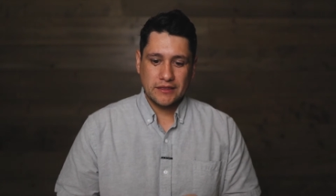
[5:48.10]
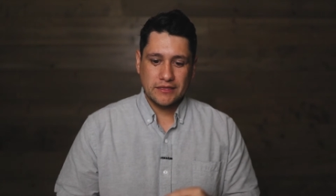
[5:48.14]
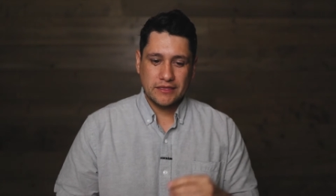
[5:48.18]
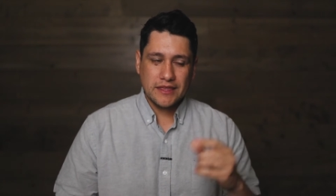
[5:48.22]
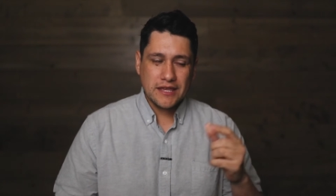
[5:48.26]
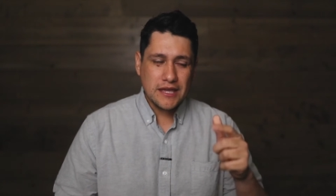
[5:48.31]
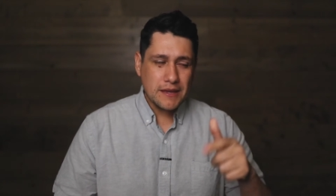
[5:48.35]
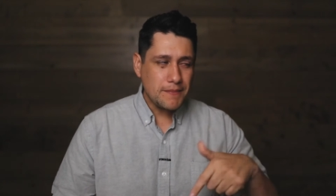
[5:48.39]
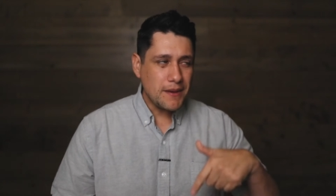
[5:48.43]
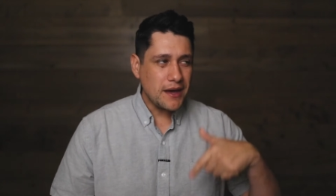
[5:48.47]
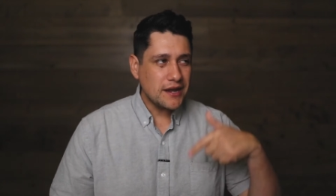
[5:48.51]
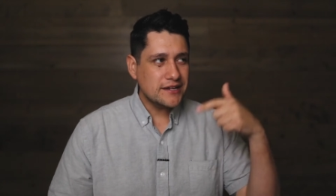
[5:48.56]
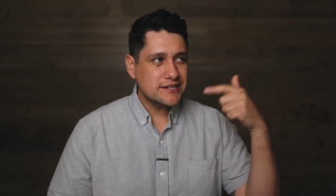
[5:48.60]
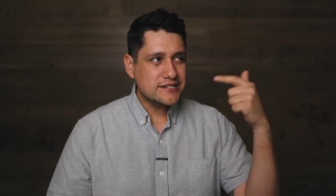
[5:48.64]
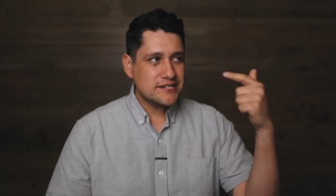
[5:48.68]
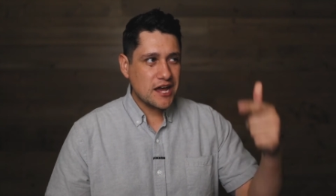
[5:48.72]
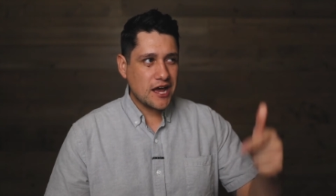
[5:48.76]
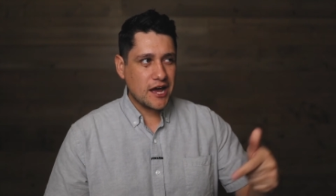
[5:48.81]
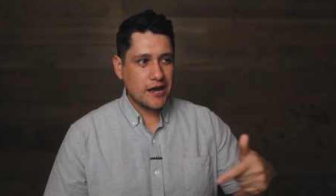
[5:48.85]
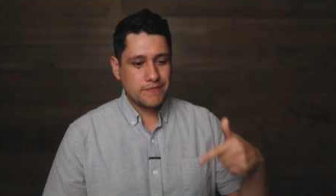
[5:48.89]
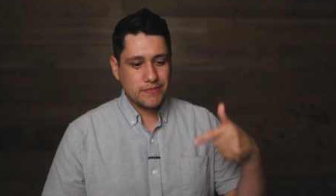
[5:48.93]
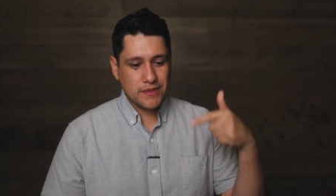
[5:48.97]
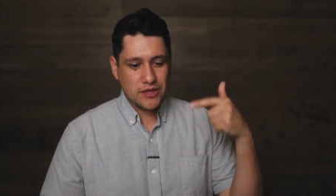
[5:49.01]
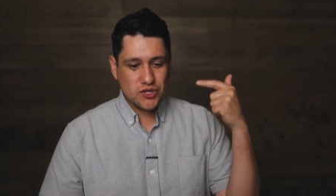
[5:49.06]
Think about a
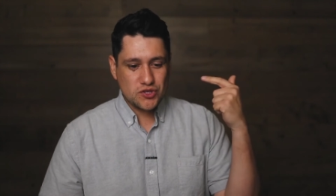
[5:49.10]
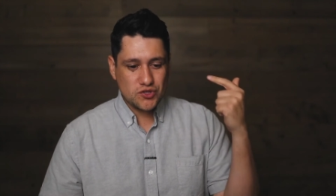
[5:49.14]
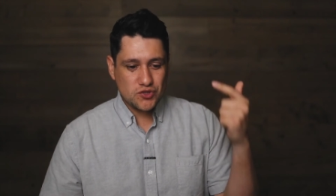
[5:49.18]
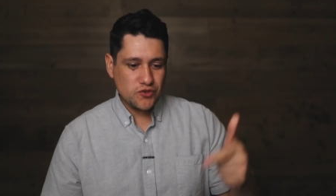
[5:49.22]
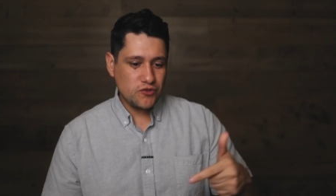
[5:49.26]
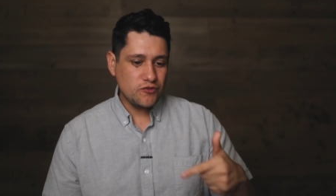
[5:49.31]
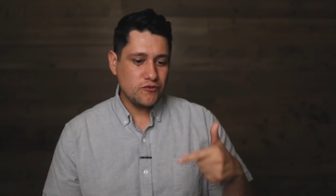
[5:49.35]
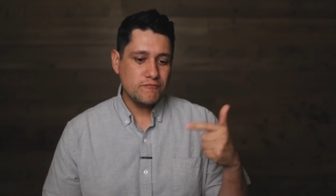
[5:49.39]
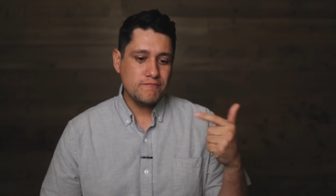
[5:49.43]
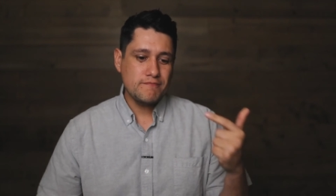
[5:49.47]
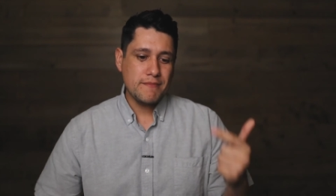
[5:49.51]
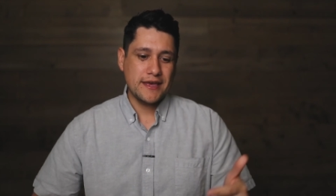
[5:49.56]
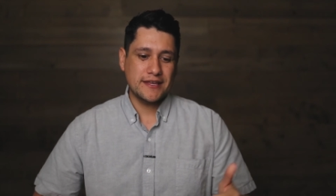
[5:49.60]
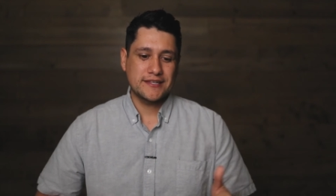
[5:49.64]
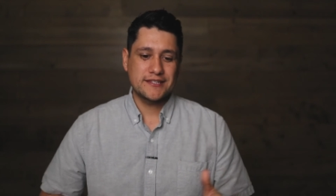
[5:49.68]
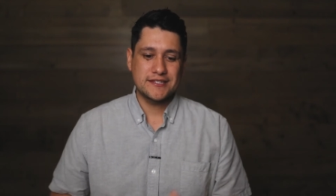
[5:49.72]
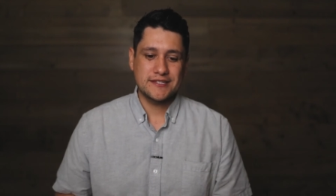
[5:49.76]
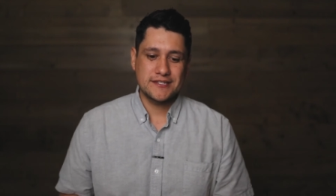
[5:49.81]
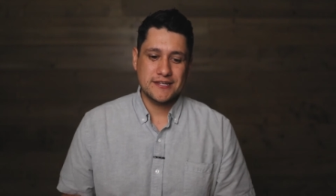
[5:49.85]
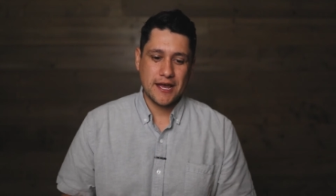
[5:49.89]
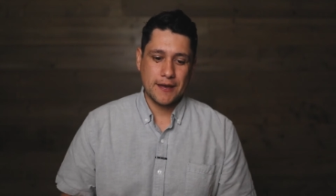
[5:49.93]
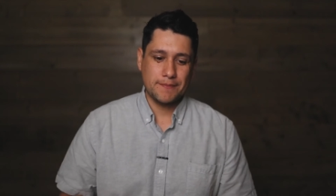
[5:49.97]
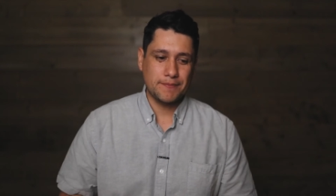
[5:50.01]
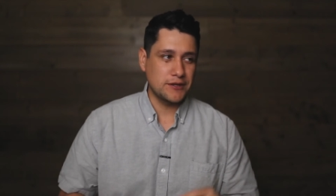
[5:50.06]
time that you
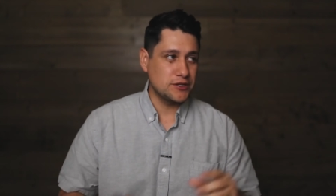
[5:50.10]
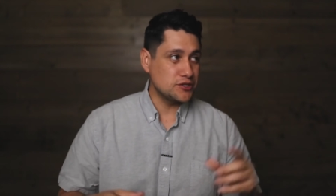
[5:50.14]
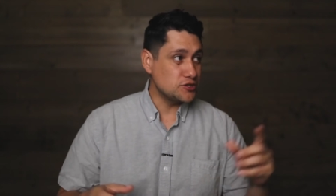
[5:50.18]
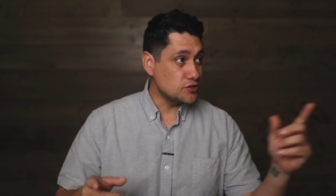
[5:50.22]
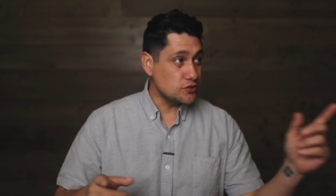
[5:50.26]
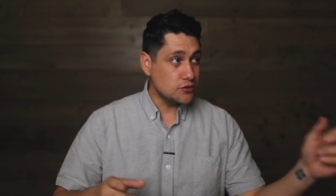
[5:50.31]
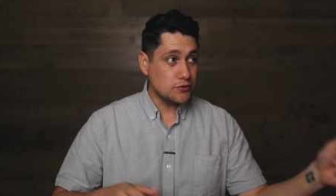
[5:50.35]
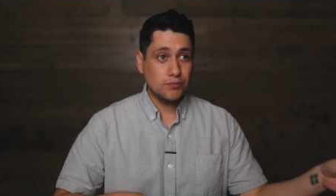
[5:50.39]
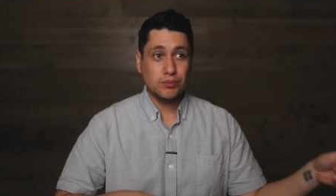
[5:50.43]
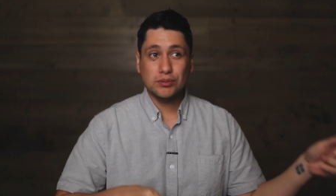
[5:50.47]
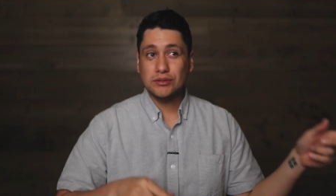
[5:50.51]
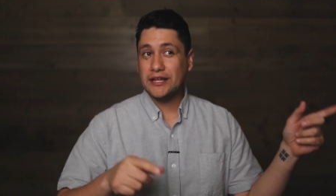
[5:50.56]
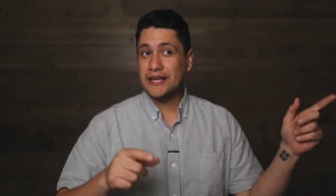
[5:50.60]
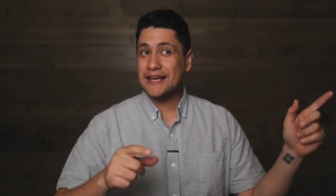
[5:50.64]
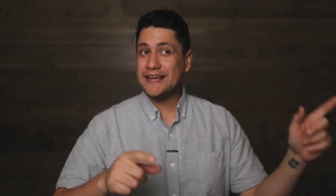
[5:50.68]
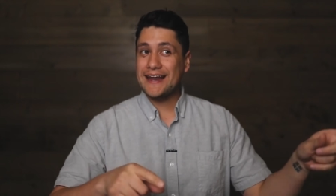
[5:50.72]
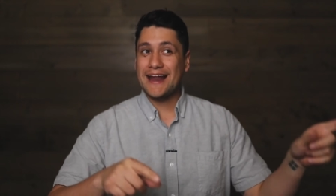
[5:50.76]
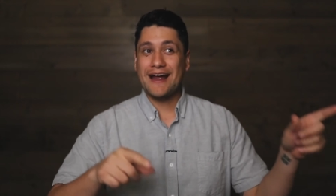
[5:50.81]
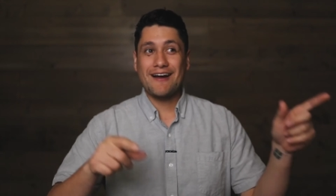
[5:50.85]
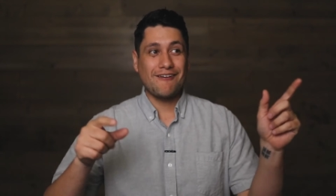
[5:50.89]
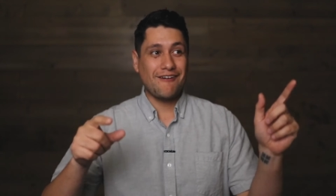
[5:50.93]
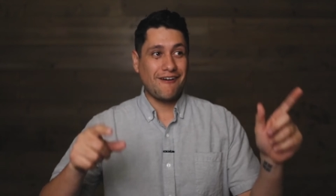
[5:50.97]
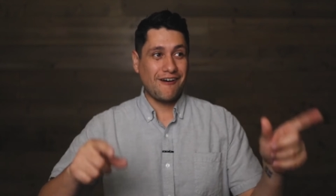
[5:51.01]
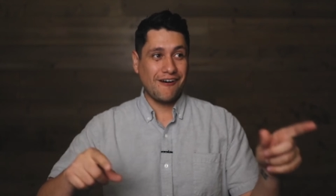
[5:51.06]
messed up and you played
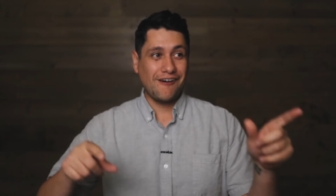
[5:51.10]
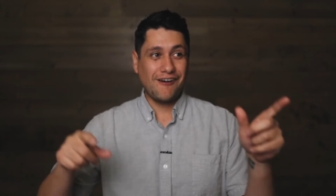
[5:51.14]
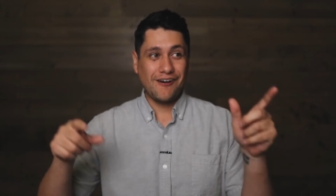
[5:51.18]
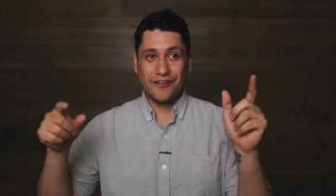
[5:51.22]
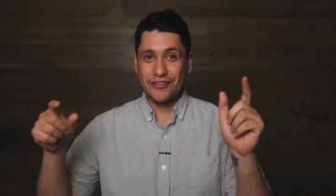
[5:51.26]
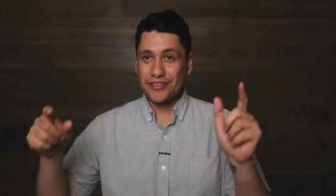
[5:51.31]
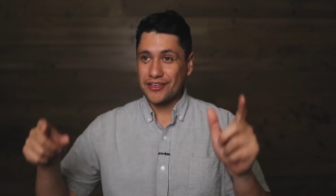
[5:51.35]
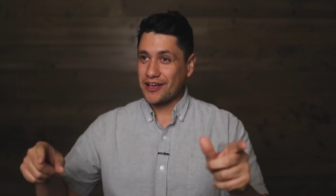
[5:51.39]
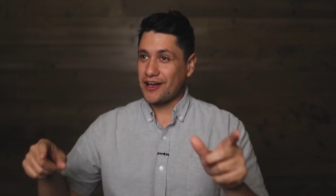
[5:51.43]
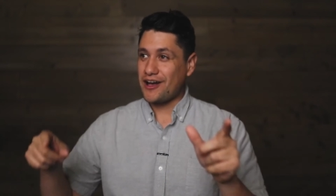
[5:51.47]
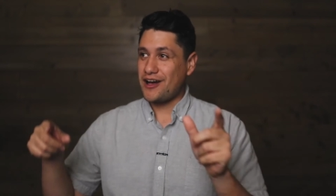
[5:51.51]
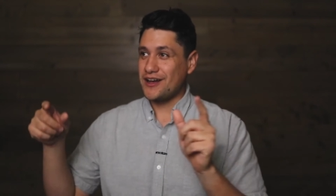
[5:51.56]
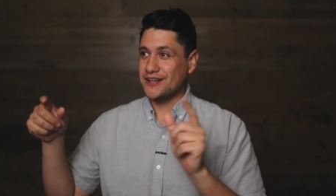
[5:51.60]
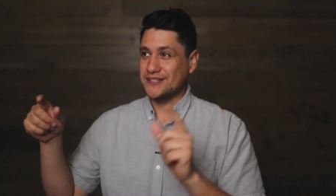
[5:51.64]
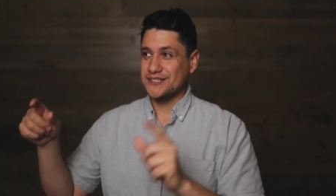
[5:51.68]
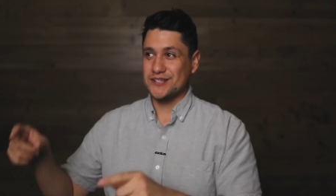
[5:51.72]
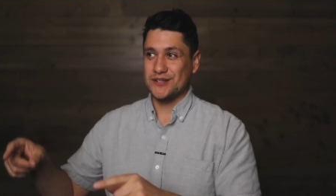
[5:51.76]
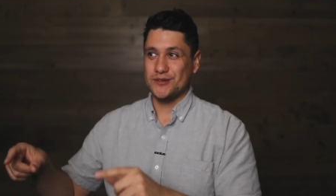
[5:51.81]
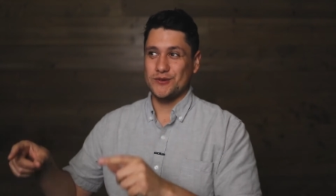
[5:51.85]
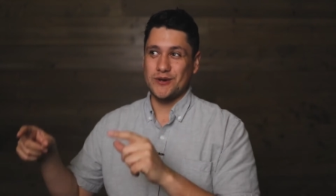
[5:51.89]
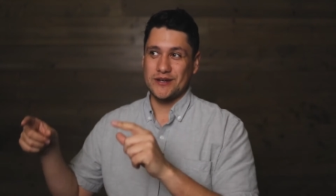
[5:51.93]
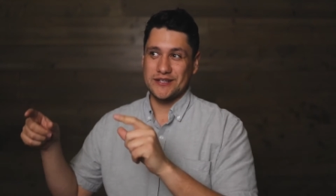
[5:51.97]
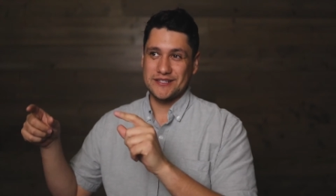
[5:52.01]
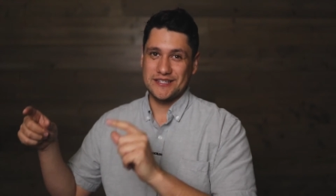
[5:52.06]
out all the
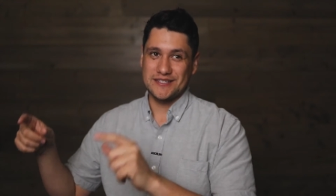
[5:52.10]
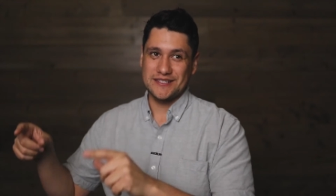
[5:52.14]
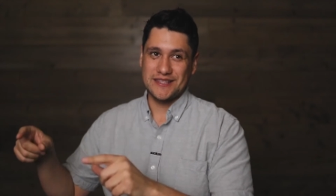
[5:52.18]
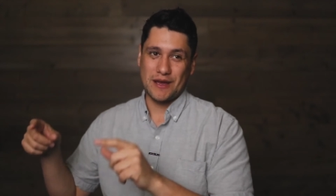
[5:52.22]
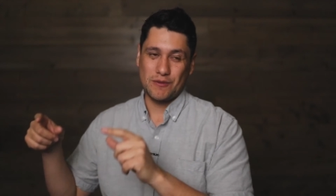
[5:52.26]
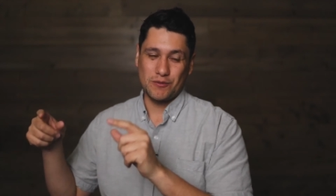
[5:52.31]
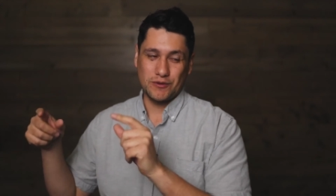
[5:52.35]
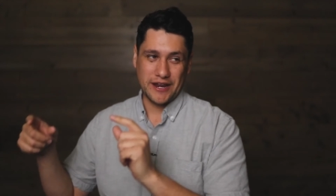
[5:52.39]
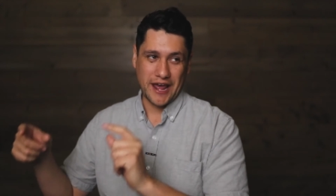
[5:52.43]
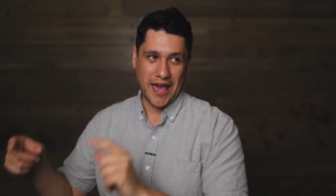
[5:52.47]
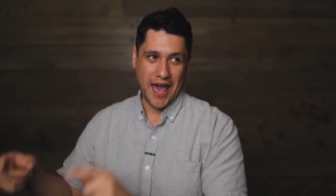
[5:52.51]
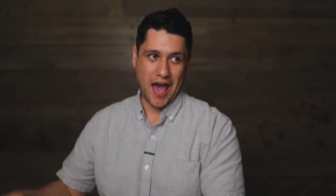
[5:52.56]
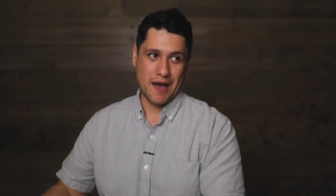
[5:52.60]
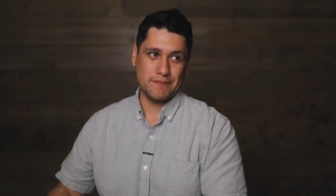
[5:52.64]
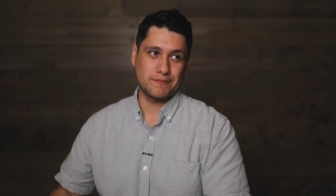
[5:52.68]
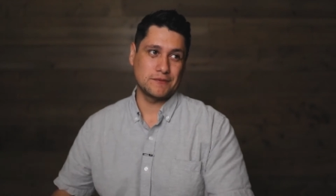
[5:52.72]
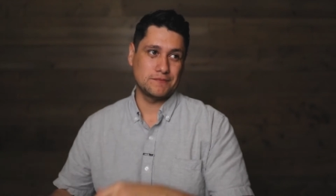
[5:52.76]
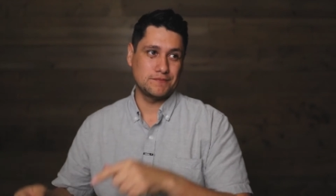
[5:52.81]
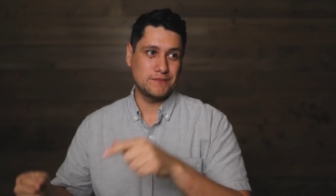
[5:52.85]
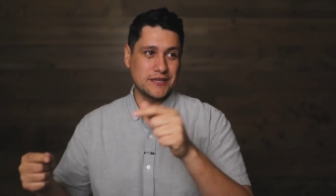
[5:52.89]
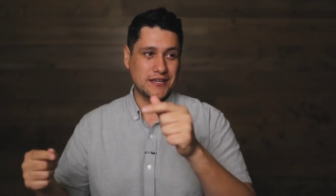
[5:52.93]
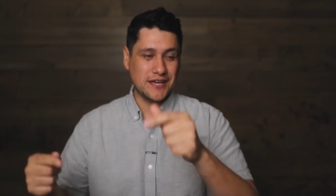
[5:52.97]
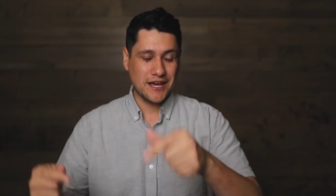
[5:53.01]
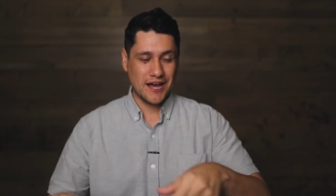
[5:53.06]
consequences that would
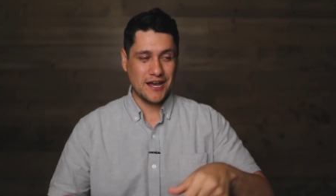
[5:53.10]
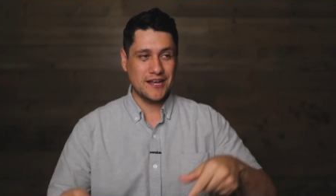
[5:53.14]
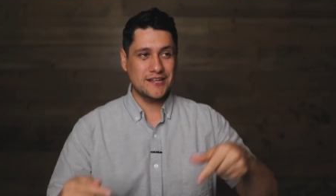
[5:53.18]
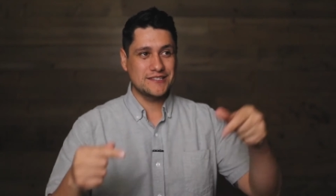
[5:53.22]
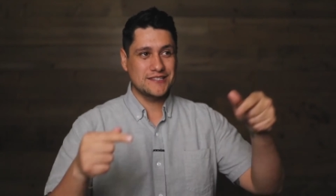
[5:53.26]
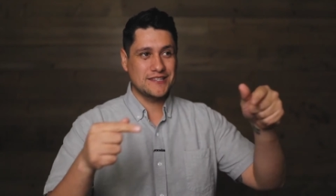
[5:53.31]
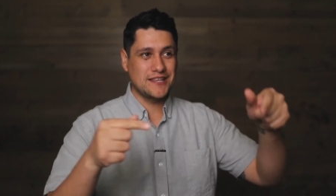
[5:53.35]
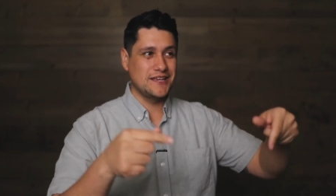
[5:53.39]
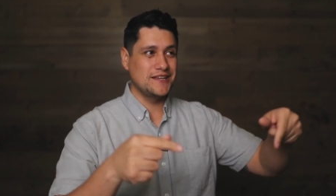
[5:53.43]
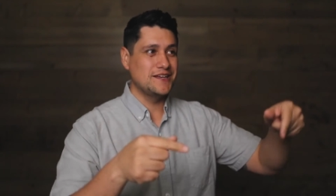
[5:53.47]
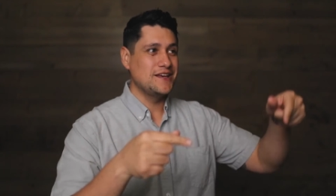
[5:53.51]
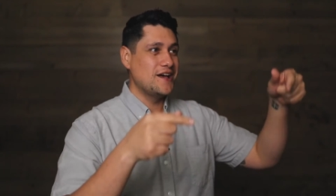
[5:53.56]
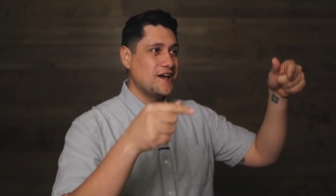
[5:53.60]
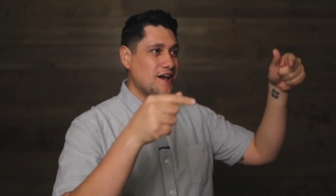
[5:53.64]
happen because